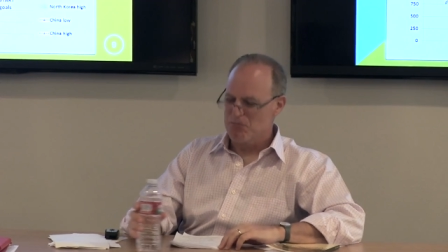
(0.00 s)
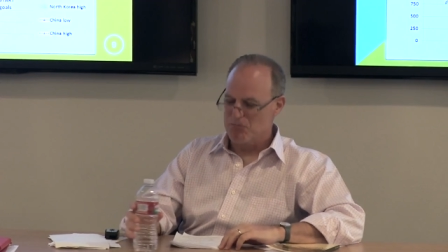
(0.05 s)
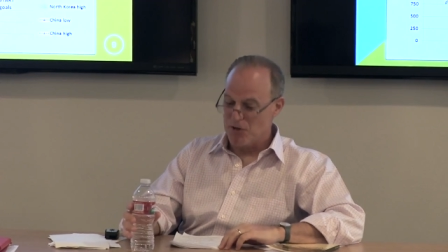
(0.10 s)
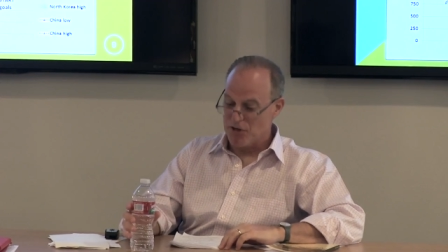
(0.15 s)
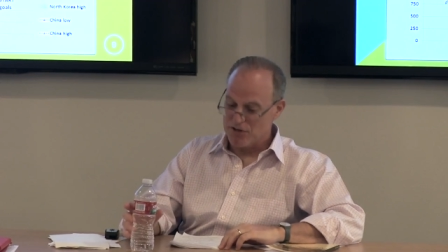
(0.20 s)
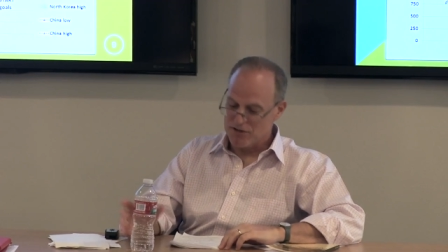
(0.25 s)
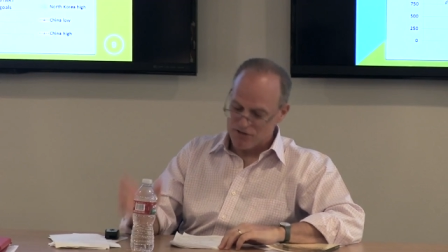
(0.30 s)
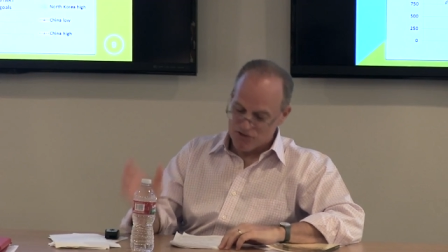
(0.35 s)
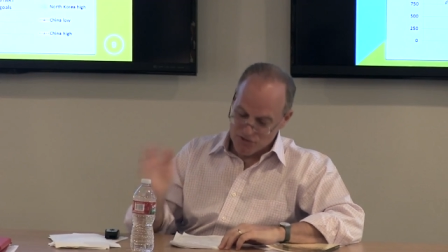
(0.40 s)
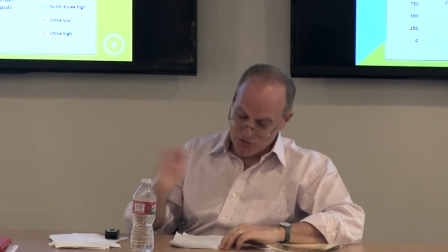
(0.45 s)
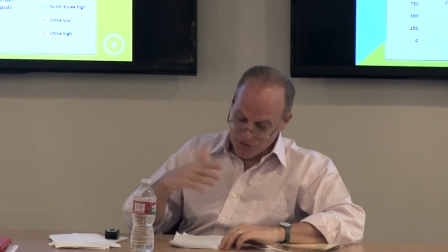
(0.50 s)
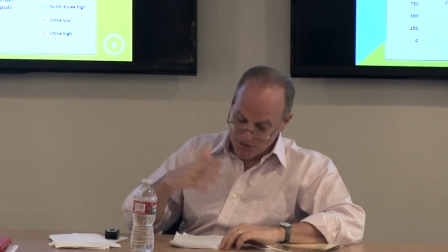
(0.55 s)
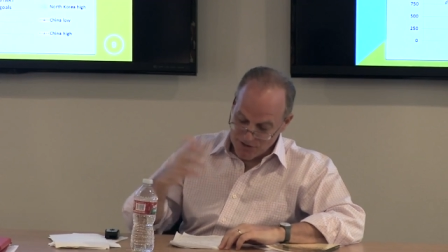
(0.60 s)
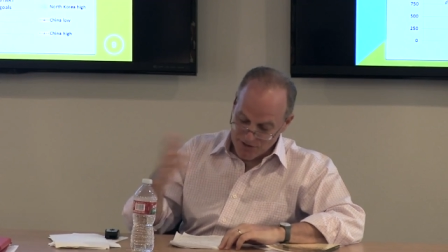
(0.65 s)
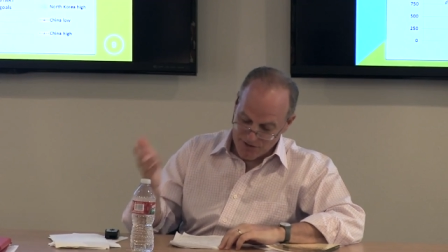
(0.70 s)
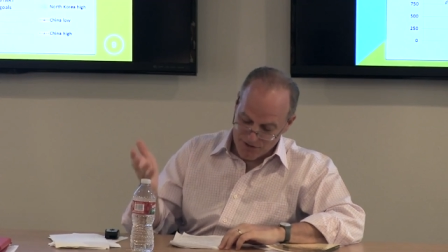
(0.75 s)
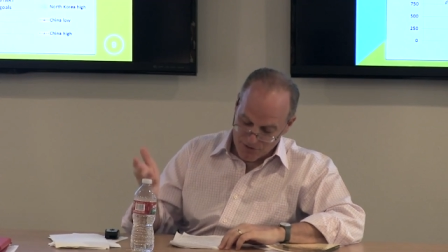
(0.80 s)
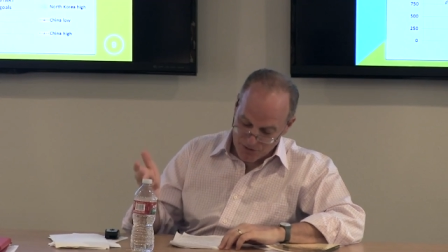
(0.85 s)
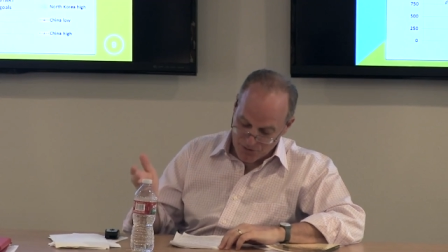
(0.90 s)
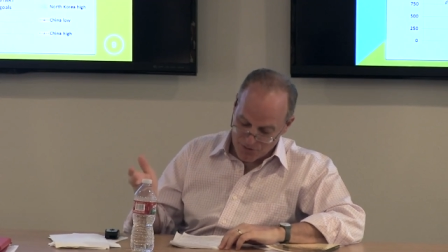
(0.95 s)
But
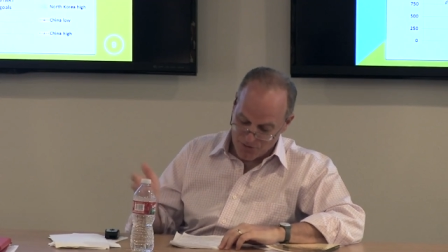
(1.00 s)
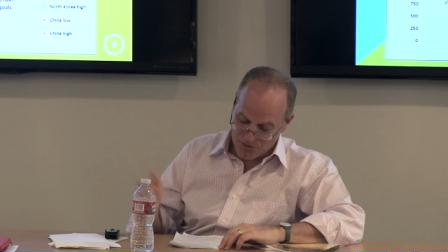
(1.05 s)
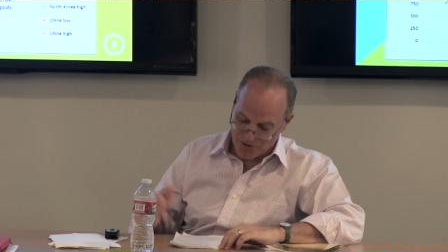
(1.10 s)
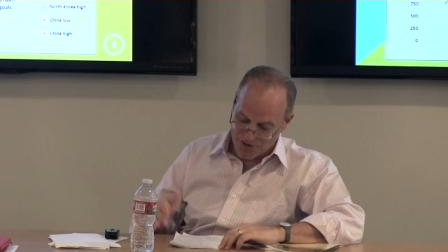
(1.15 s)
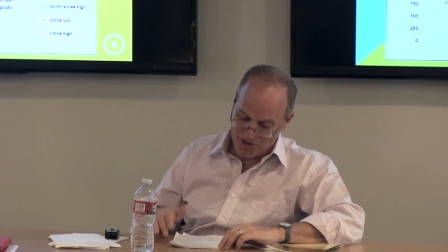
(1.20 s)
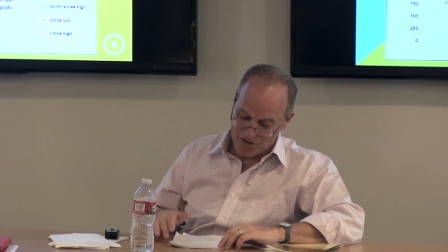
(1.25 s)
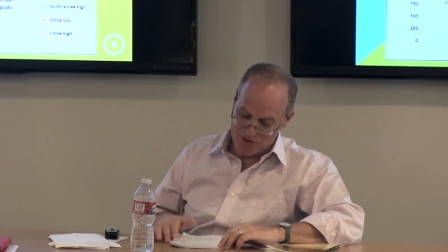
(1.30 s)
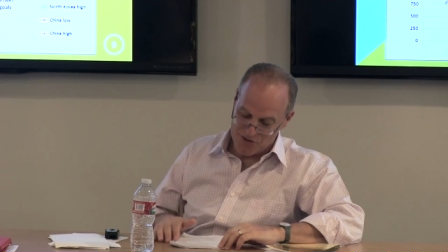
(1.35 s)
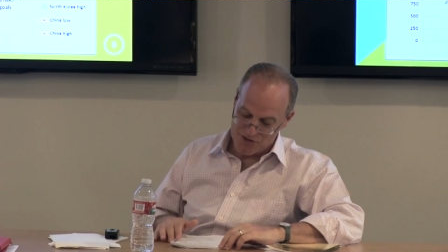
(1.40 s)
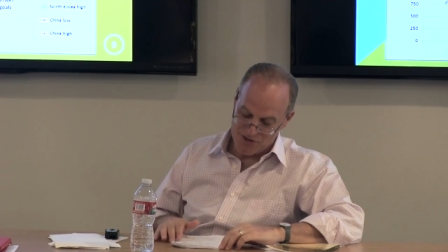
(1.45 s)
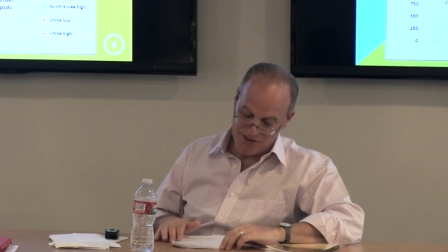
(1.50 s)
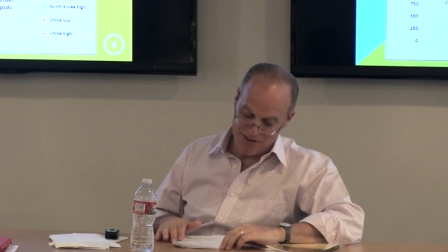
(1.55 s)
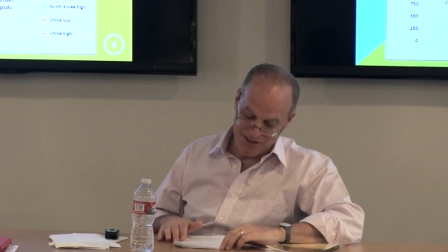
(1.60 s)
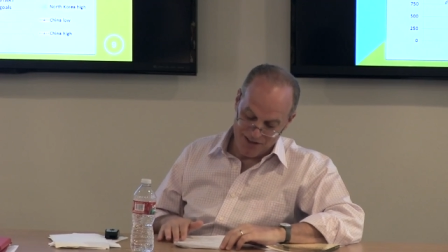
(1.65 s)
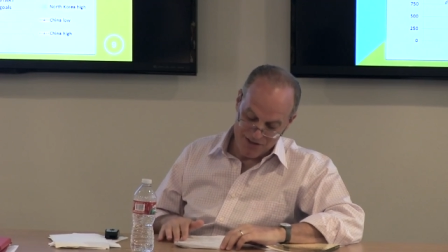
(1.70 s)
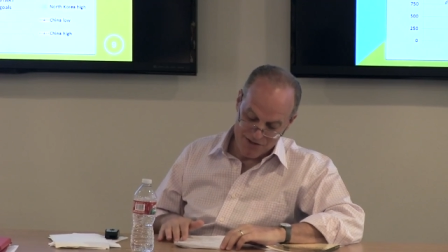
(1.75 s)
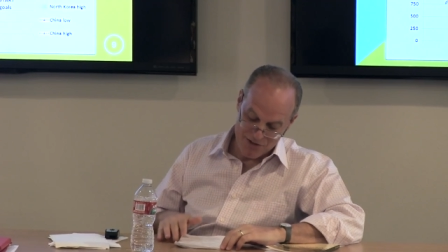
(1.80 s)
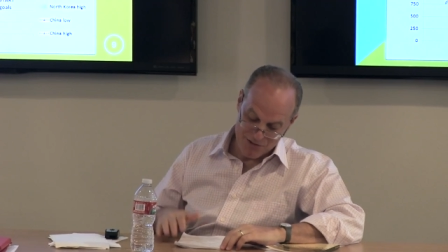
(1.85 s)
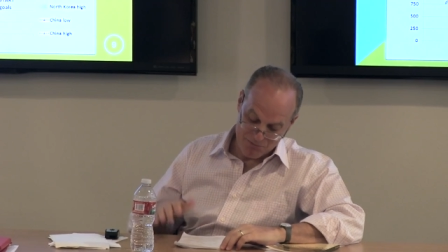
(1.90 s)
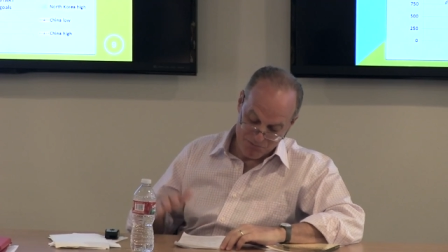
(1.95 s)
certainly nuclear energy,
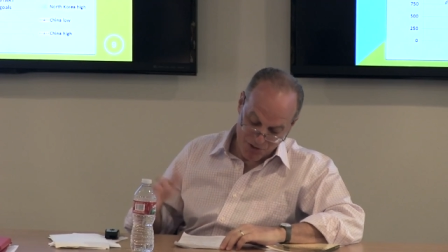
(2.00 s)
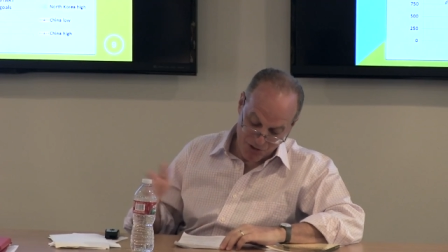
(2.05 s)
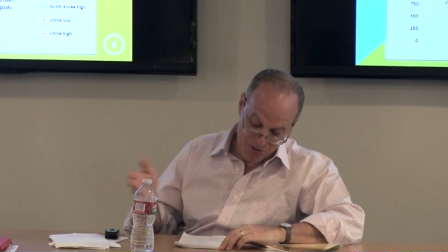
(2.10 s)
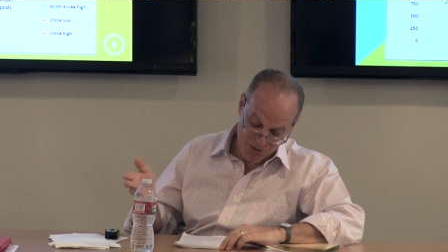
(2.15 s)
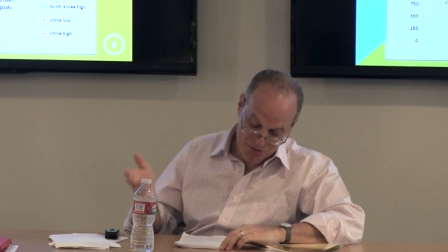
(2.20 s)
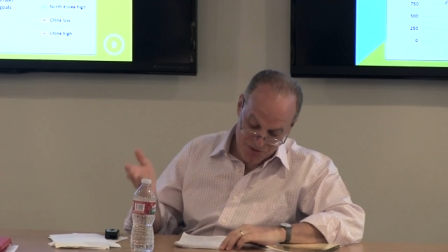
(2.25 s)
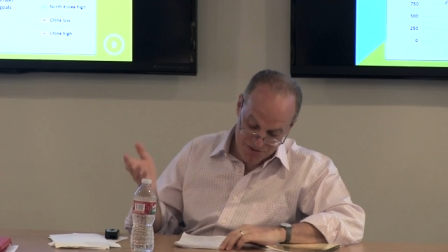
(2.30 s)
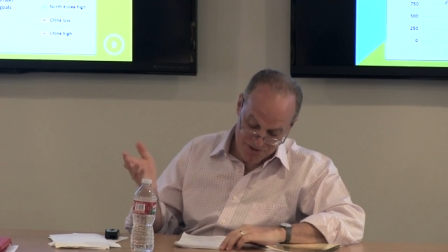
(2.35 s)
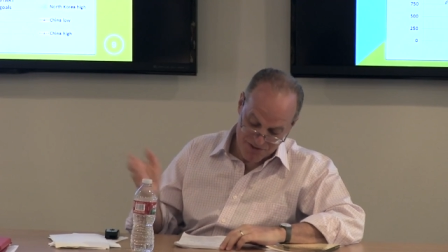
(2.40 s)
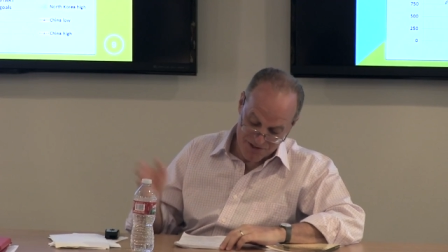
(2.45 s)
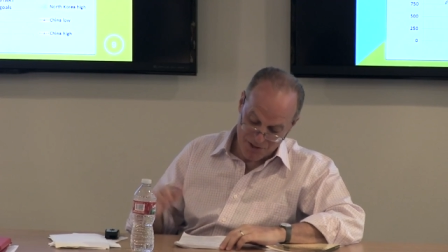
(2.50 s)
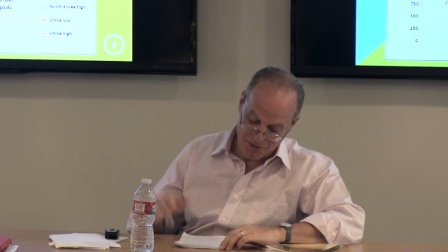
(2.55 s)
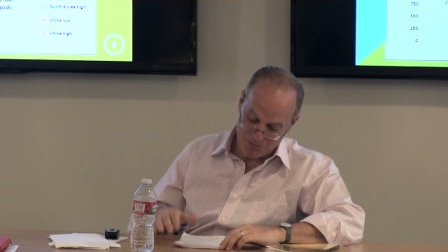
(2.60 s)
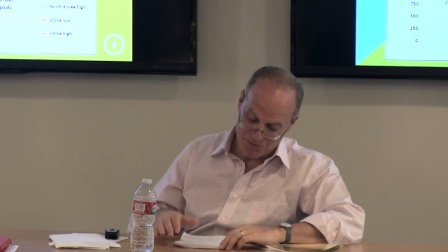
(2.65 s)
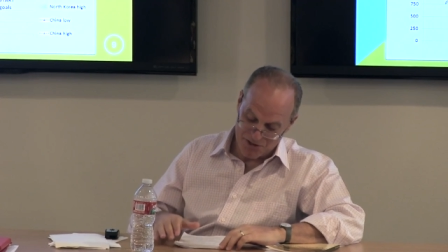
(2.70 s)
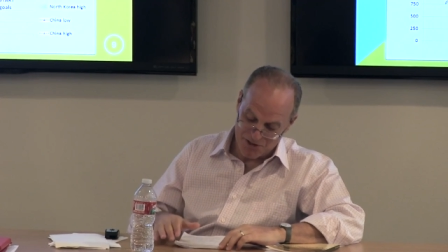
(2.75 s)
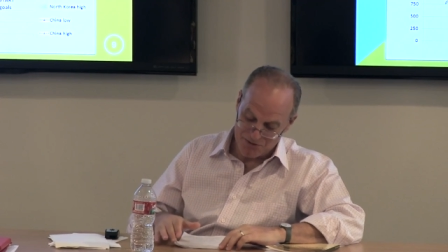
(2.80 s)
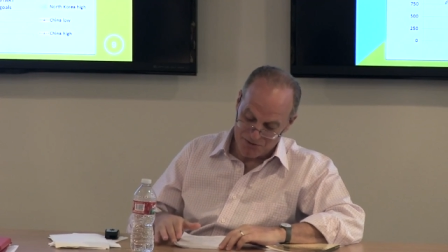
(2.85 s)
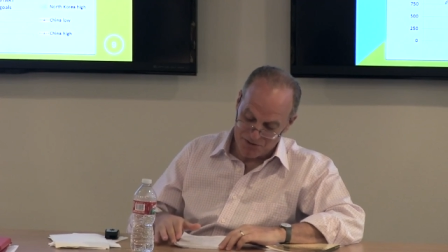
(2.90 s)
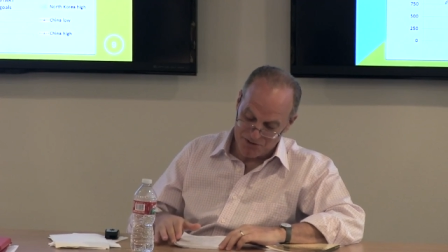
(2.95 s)
I suppose, at
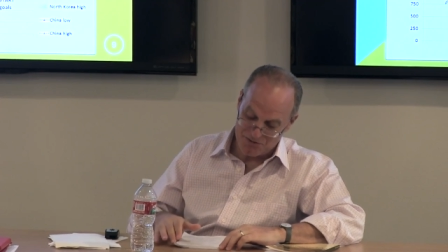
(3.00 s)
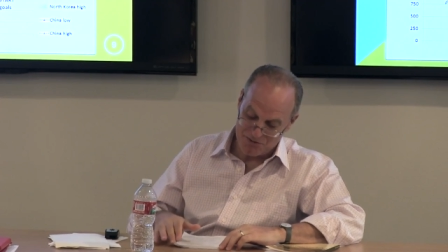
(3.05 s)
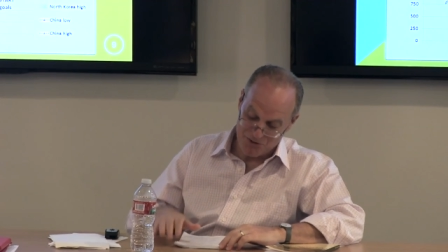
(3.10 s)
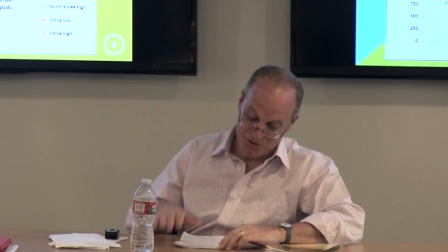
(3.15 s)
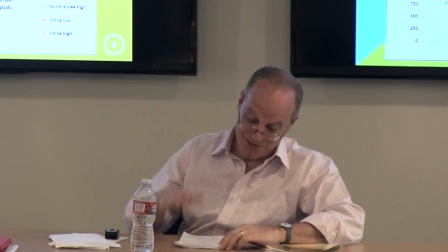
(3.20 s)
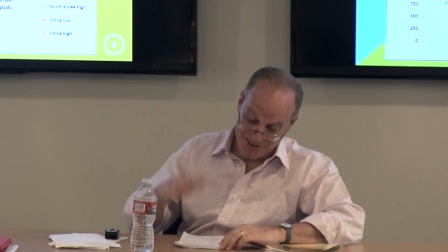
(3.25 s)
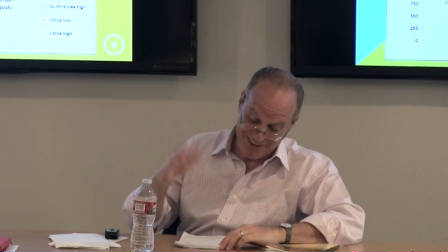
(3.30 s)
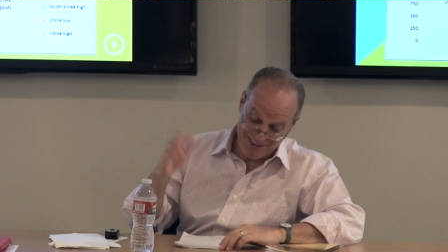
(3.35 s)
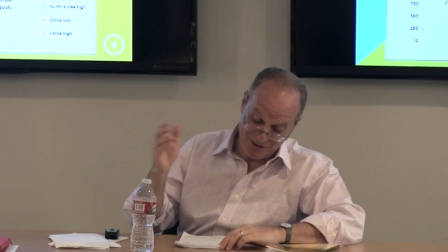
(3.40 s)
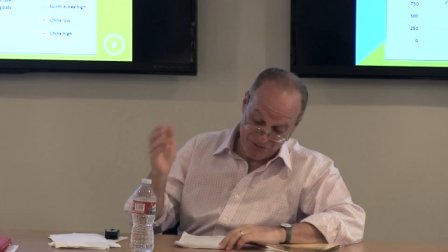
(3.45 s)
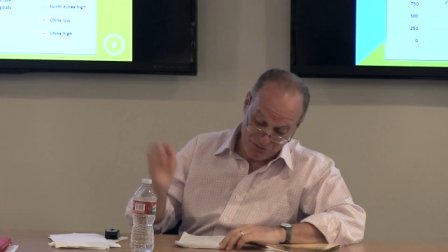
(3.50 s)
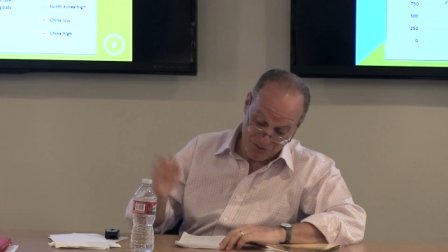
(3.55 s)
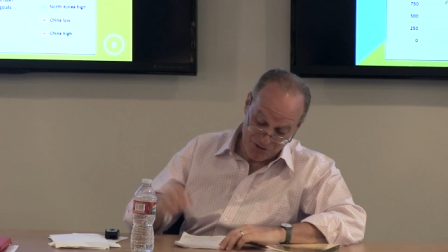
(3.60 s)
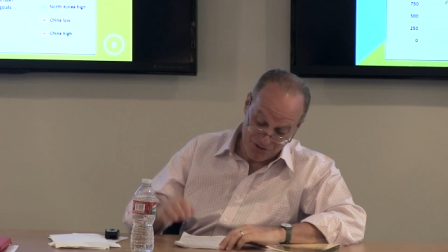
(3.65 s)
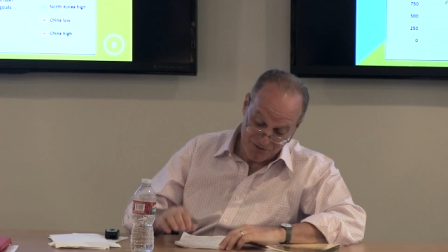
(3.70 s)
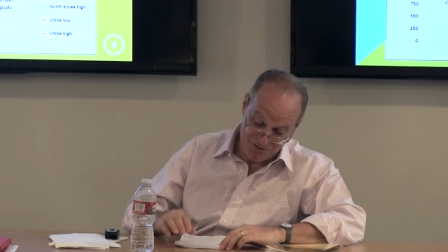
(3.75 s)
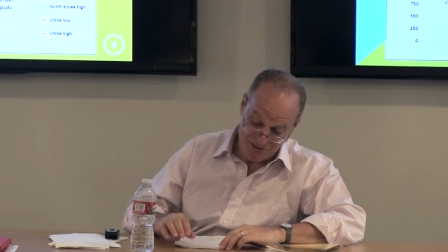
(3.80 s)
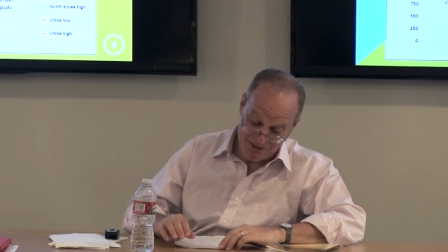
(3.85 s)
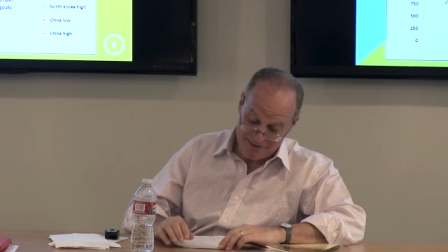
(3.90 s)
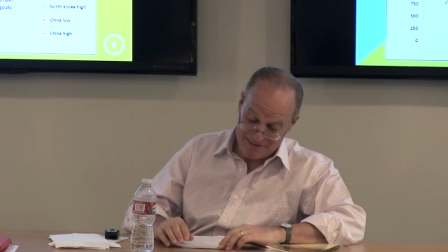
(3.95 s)
some level, if you could get
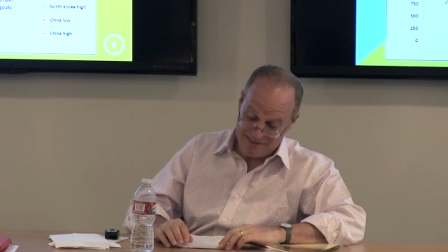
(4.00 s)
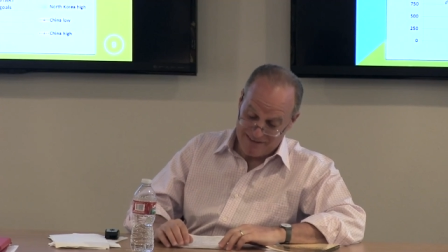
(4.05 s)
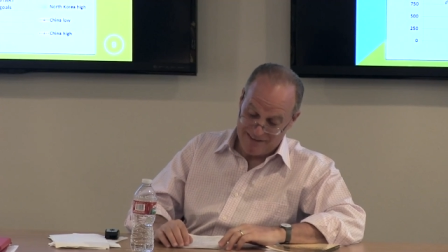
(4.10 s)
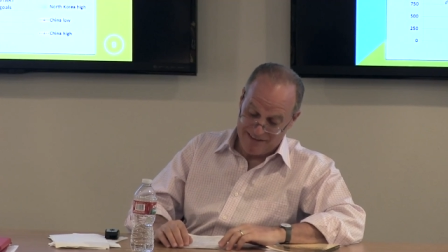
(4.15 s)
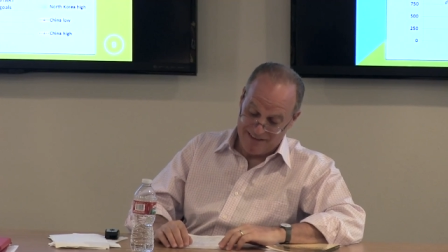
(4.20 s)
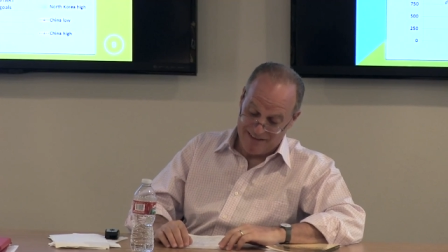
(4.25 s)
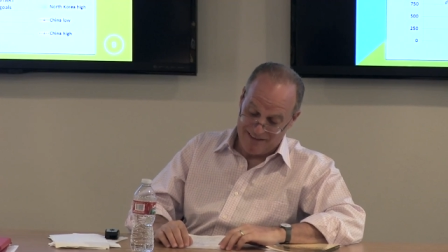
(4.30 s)
rid of it,